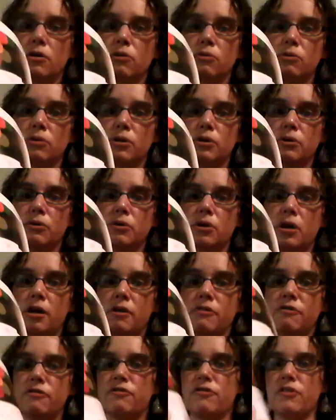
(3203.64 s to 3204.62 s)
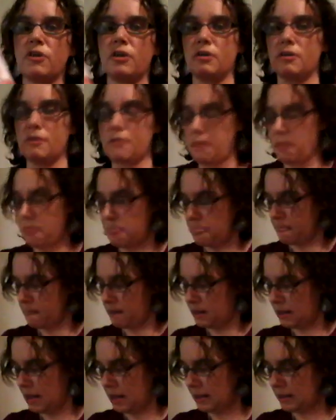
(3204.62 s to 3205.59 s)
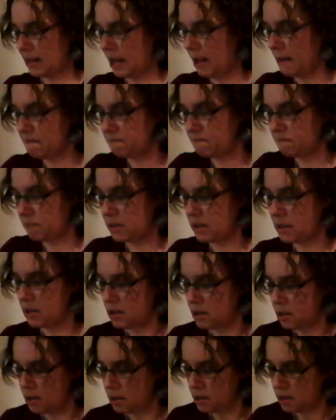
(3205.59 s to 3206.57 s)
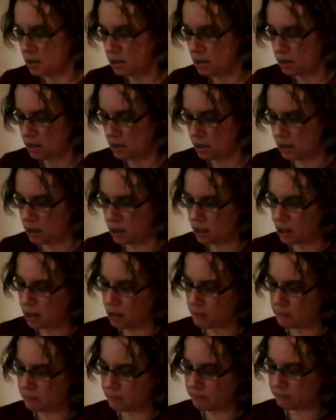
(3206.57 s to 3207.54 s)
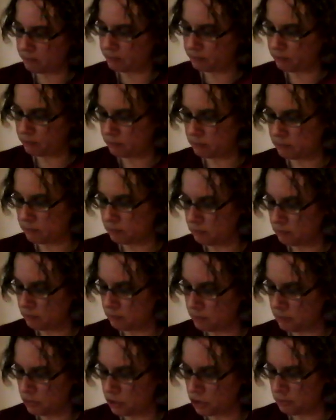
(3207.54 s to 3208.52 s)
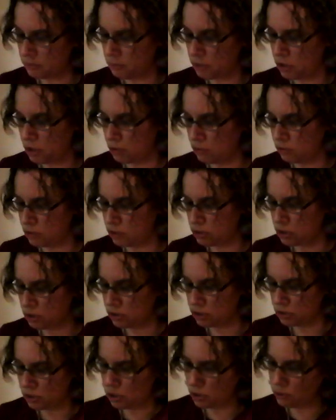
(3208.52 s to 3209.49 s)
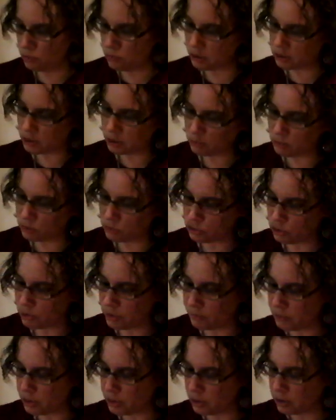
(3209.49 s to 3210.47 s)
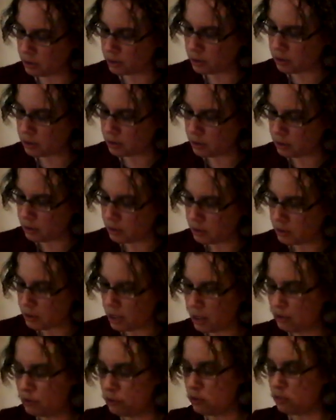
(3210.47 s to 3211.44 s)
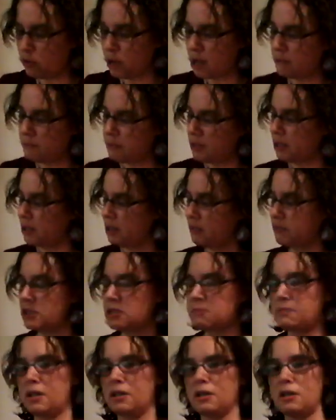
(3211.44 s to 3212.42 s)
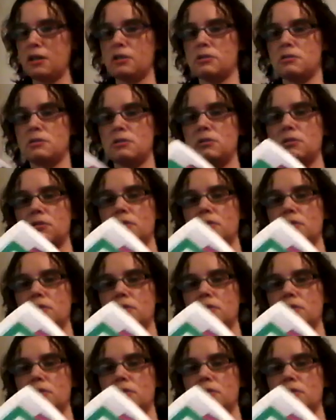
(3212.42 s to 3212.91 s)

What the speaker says: Rudolph, like that. There's some just cute ones. I won't show everything. I don't know why, but I love these monkeys.